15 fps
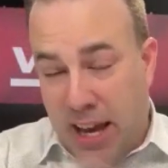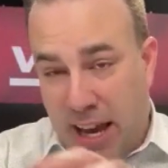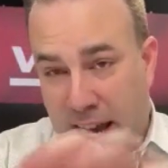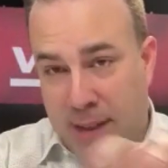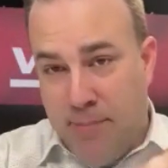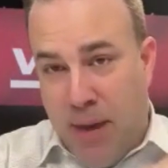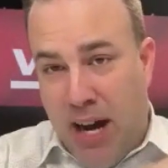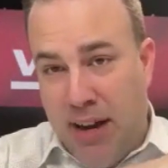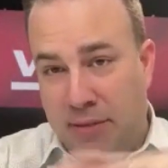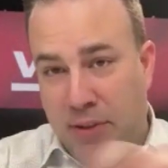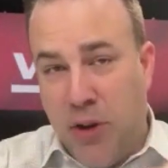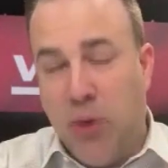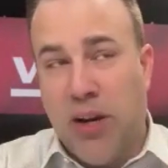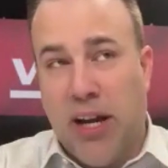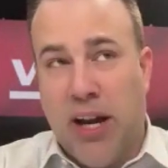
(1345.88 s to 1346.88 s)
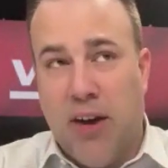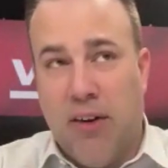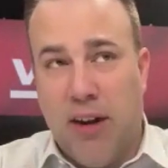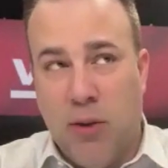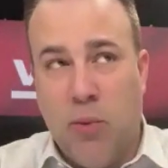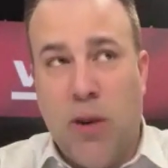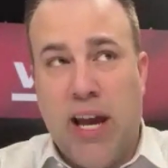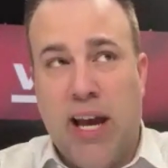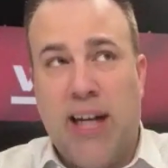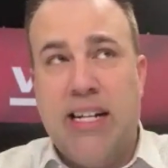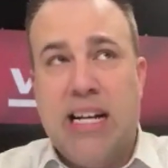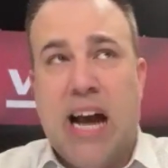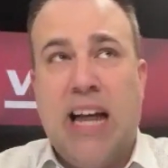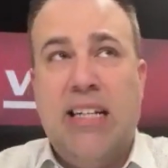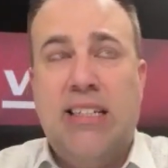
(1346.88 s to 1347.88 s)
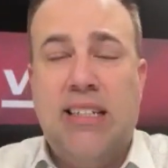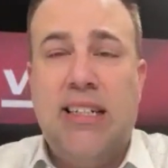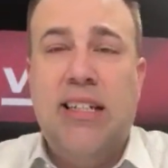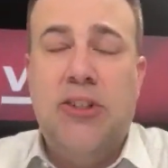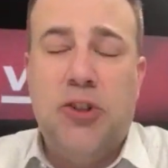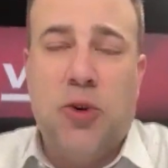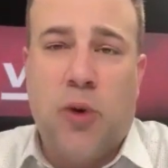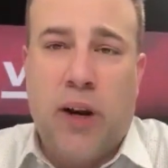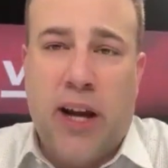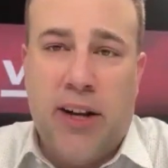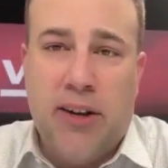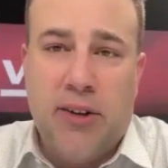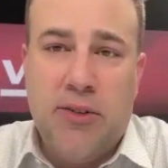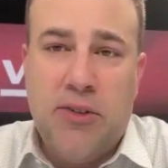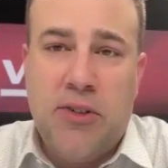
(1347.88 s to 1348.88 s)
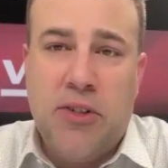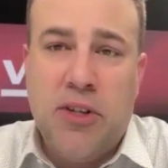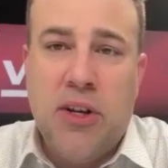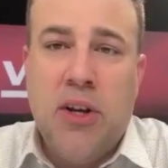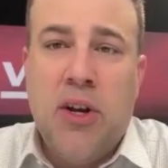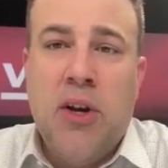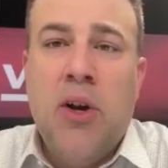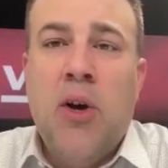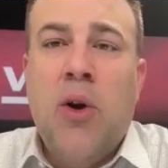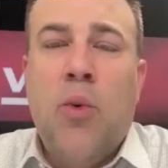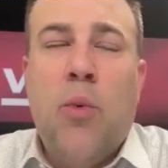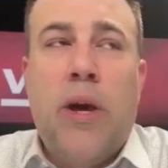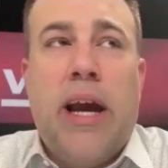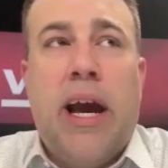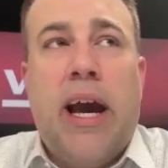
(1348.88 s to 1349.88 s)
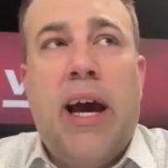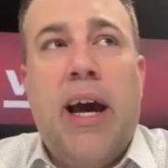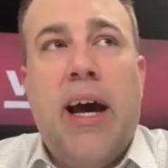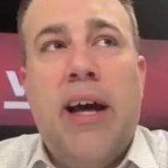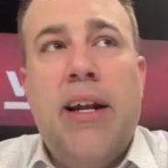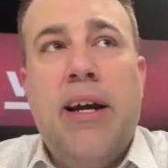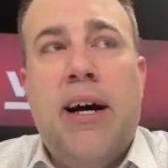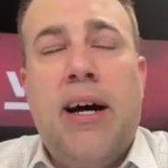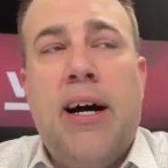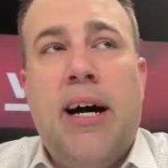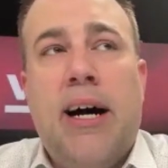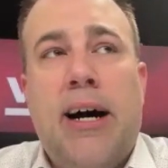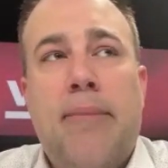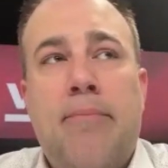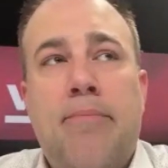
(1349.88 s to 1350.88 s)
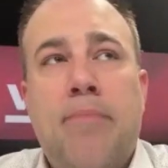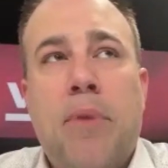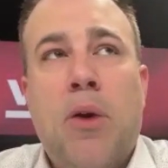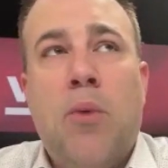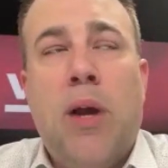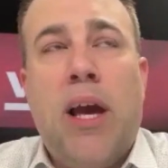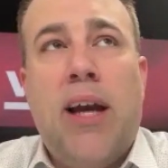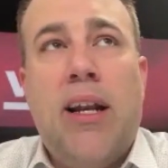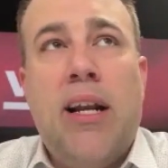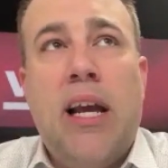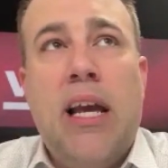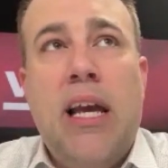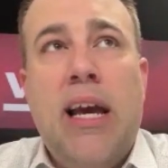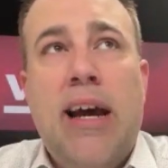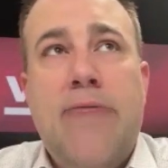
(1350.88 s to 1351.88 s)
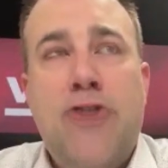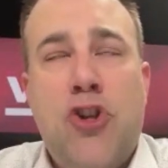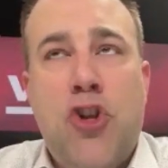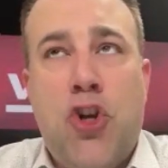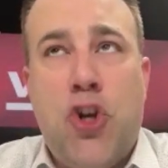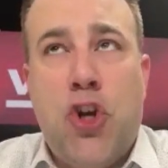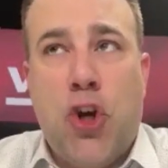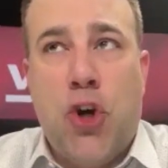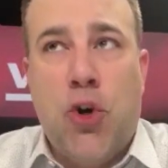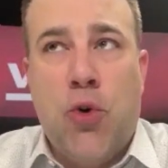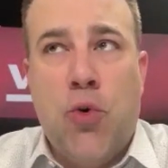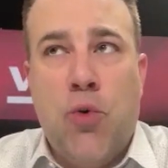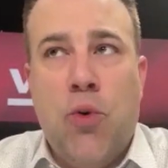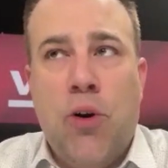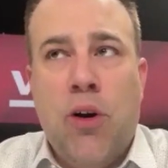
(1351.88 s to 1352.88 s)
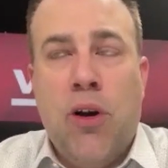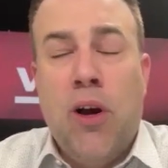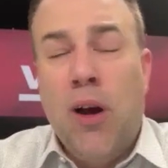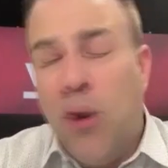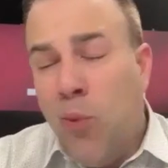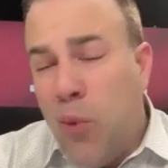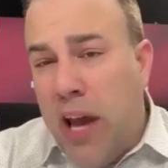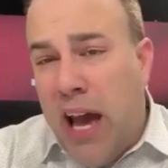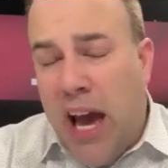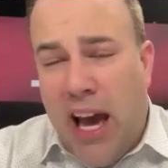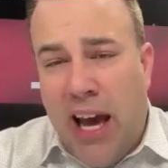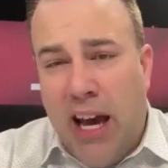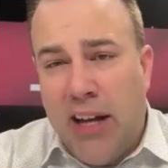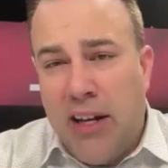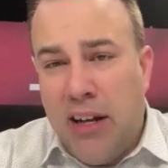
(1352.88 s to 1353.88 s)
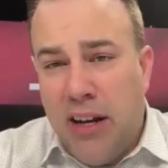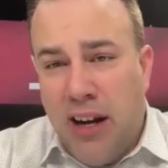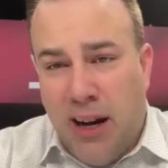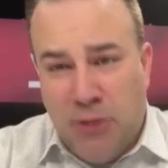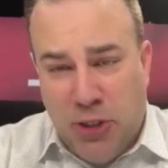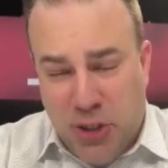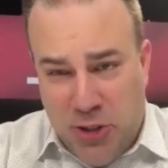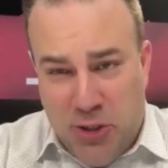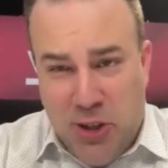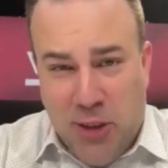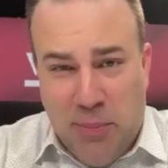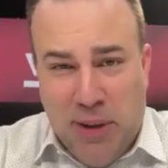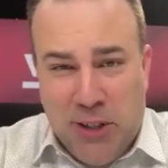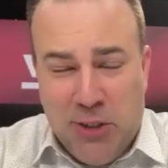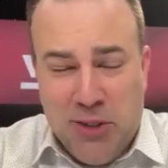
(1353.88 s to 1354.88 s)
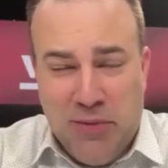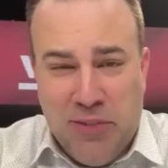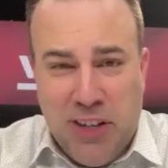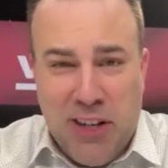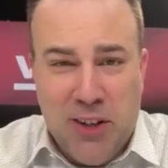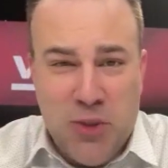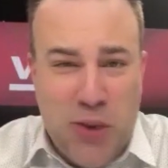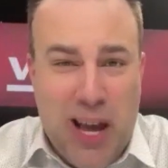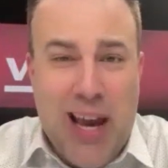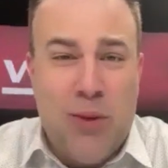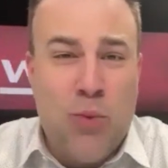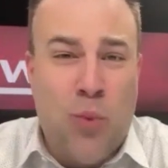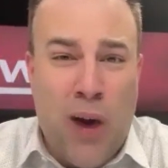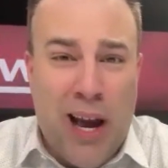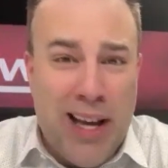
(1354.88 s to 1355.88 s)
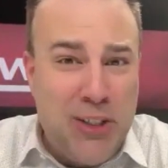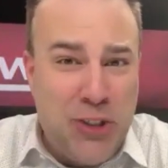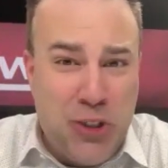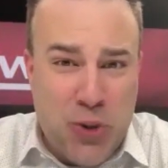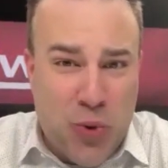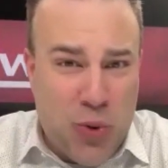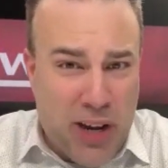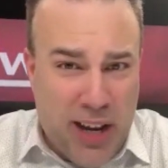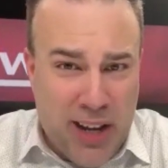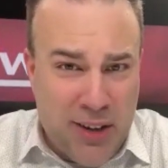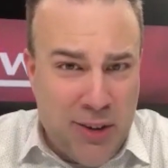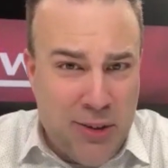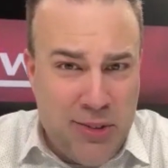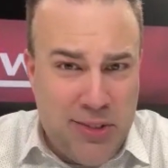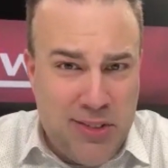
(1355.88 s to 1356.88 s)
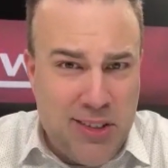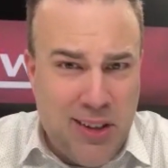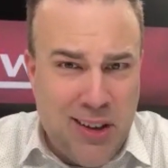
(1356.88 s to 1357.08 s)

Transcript: In my viewing area, we had 19 tornadoes. We had an EF2. We had, I'm sure you saw the pictures and videos. We had wedge tornadoes.